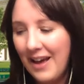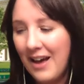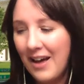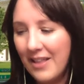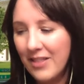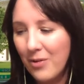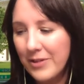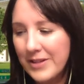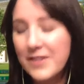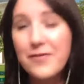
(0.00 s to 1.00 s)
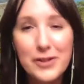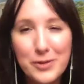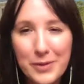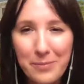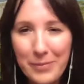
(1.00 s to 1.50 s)
Uh, the only difference
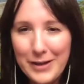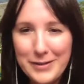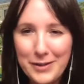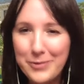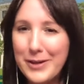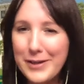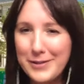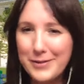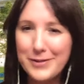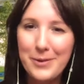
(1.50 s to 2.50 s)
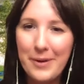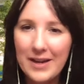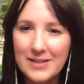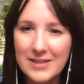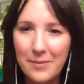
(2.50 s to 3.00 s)
with it being D3 is there's no
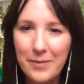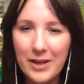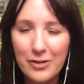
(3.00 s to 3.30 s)
academic,